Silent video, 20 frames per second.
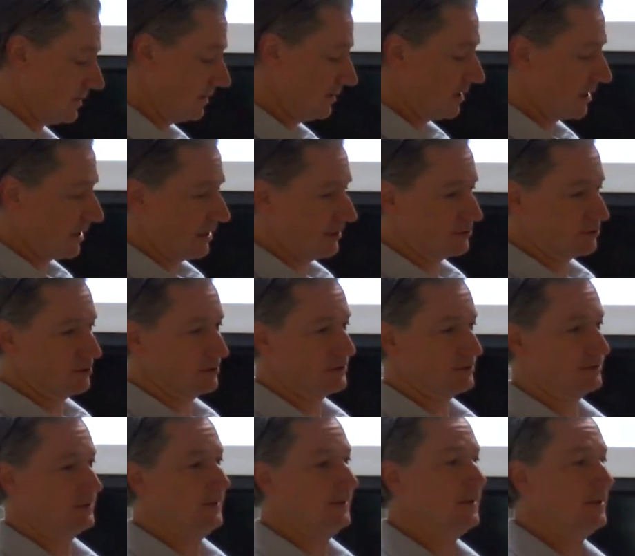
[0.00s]

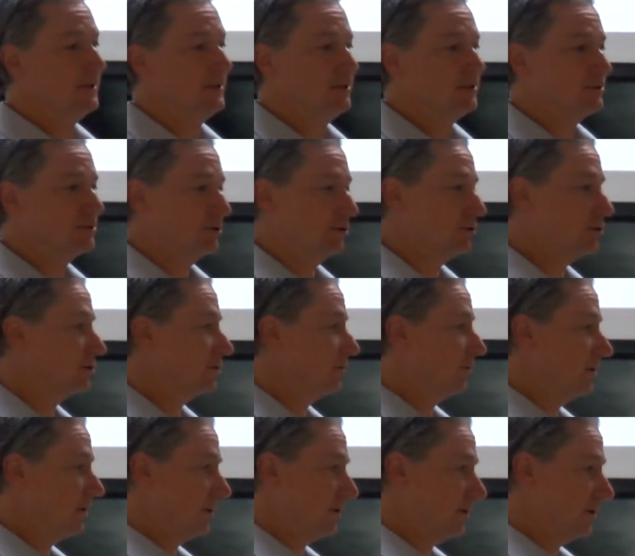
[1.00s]
psychiatrists, social
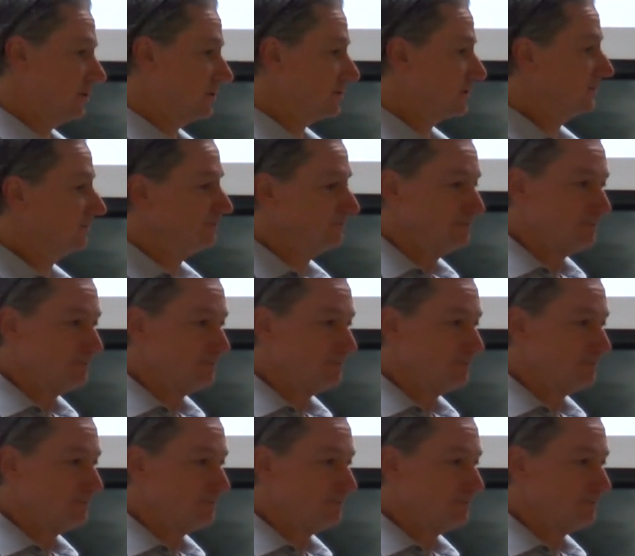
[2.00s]
workers,